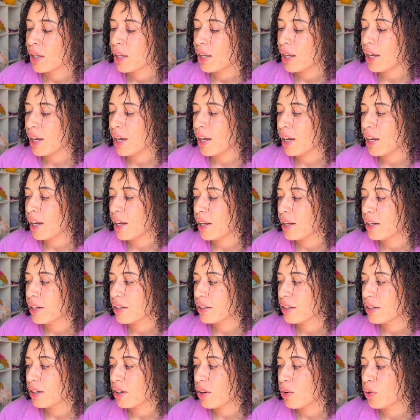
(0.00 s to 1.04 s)
And
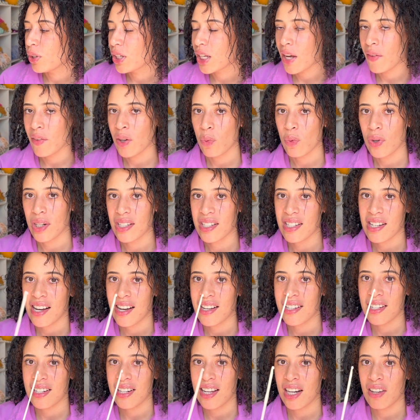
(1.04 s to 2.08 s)
only having one
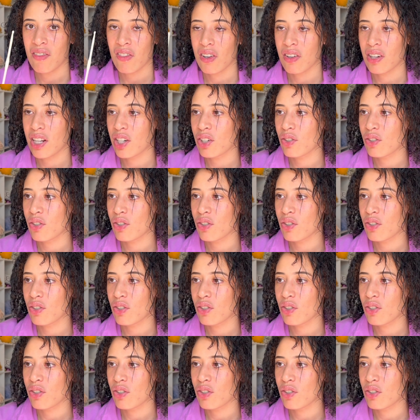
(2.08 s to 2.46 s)
size and not even like